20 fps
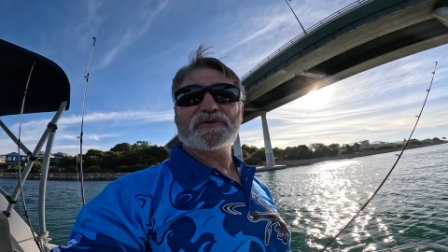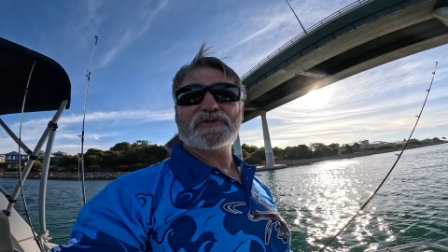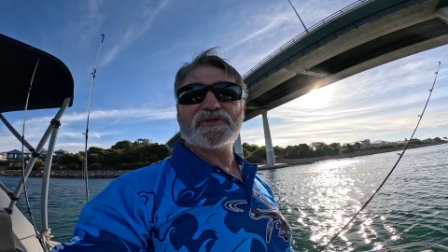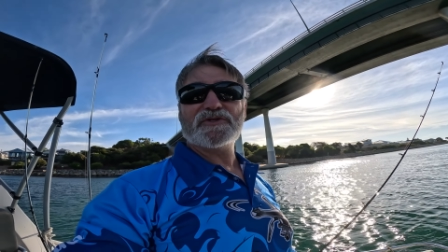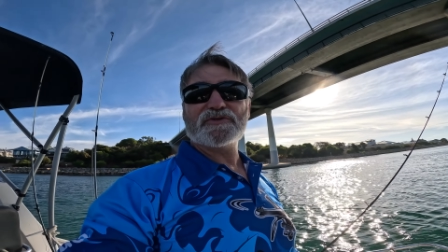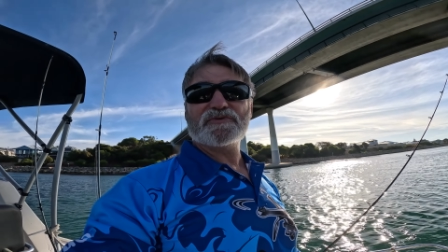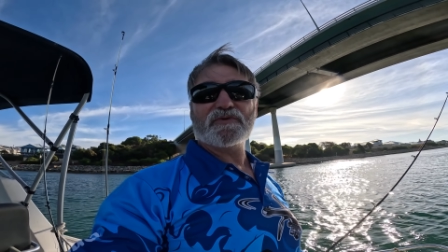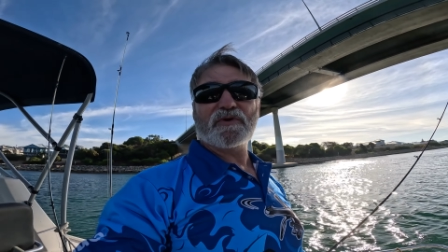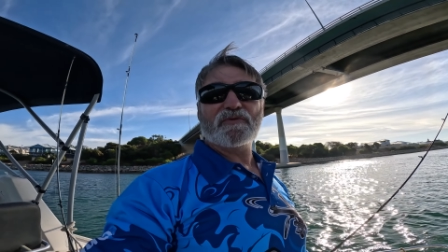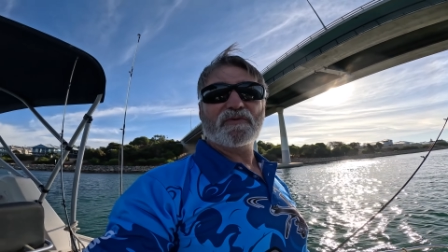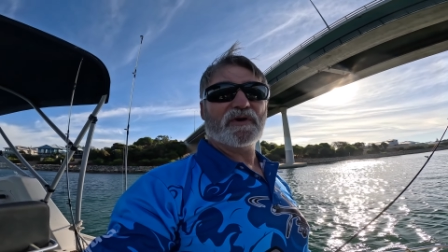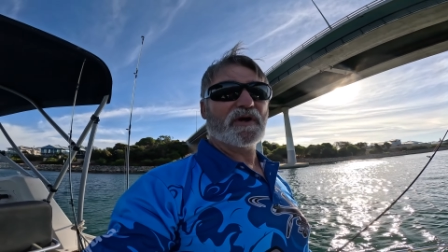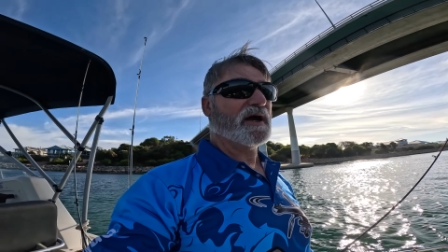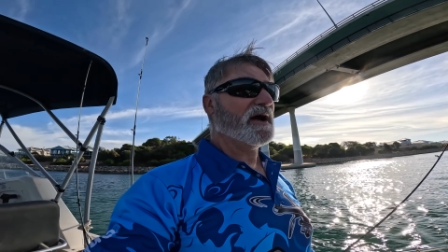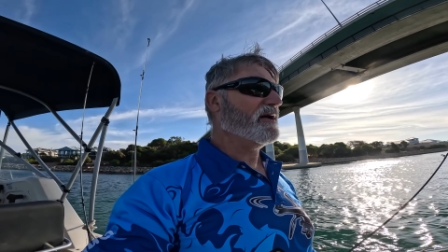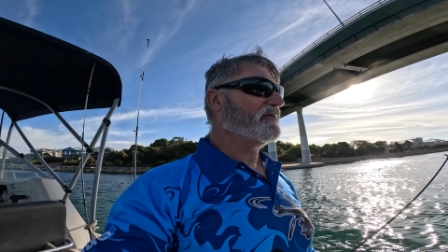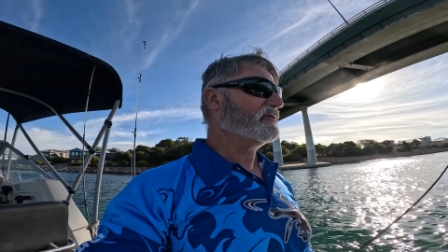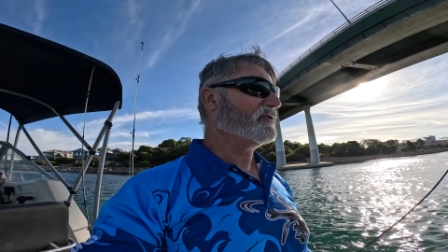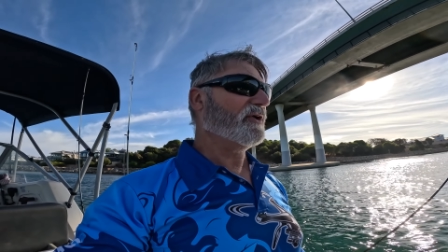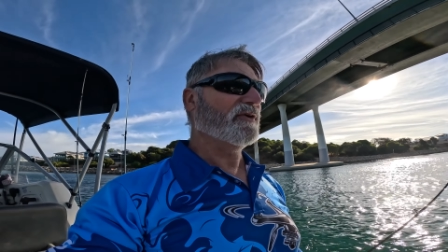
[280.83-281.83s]
which is what we're
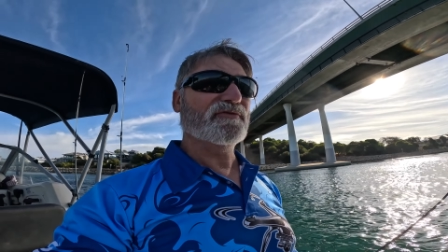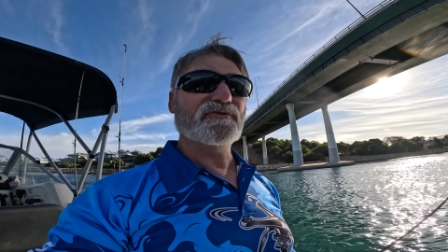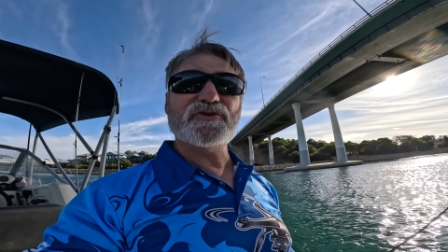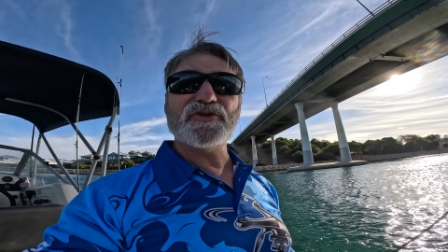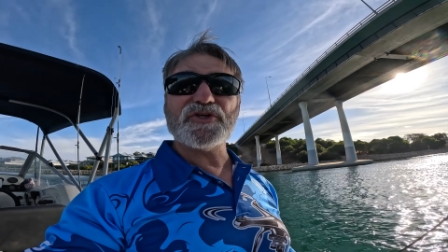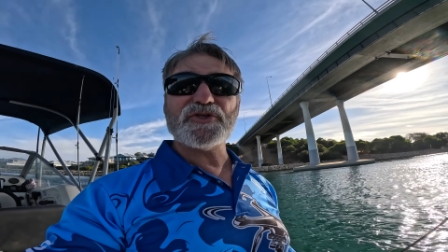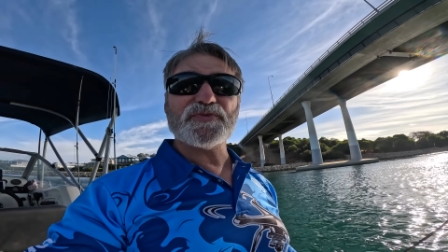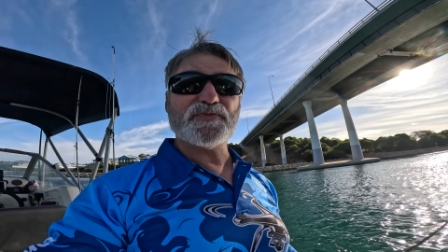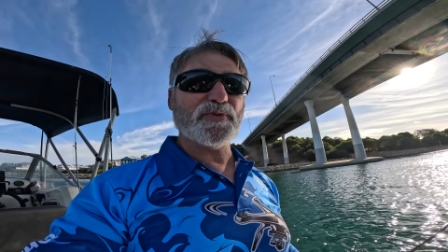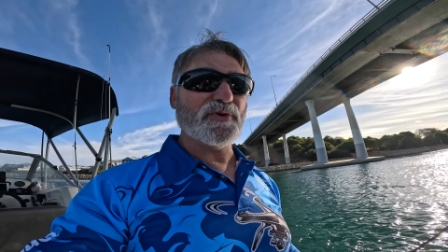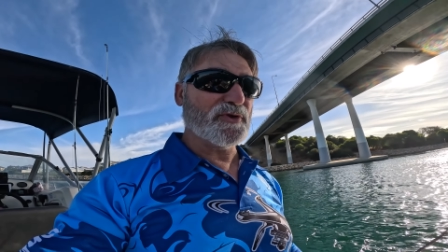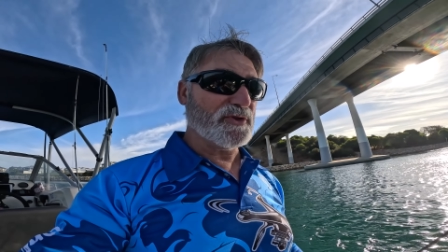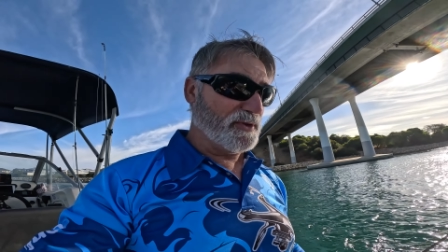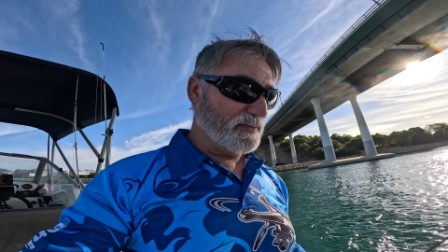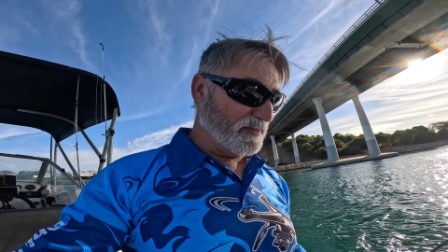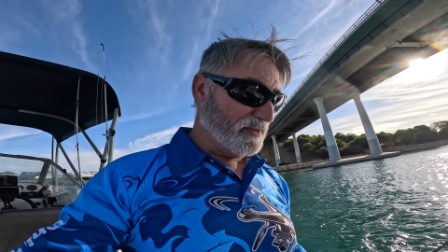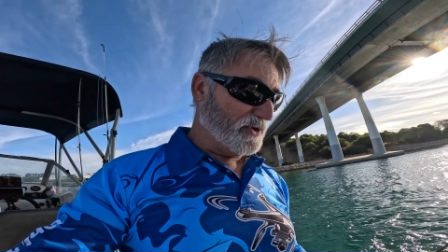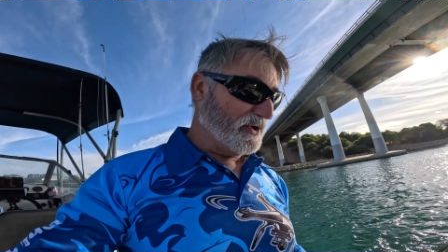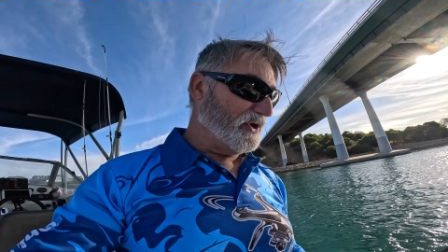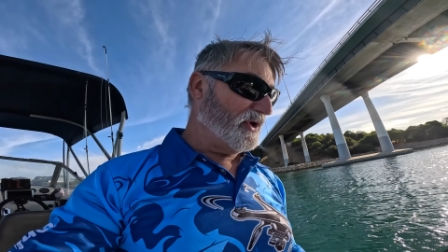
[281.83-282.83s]
after. I've just put
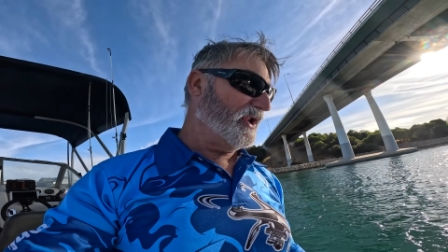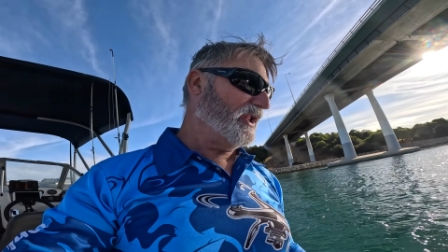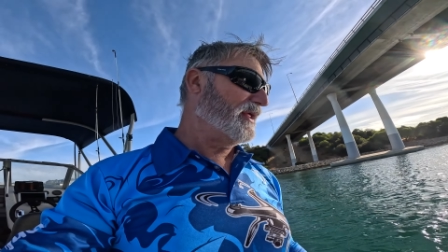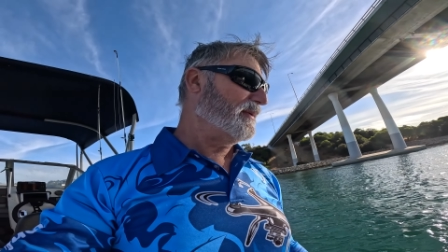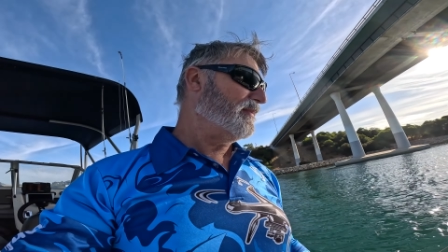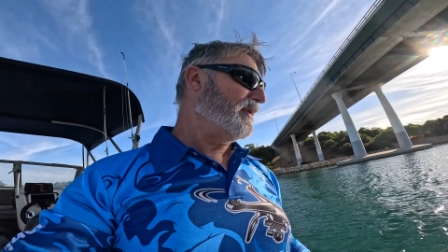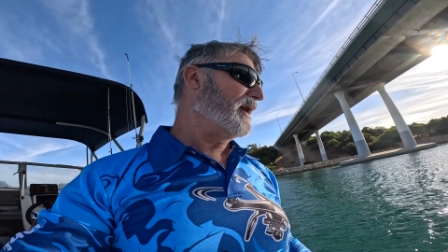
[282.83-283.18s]
the burley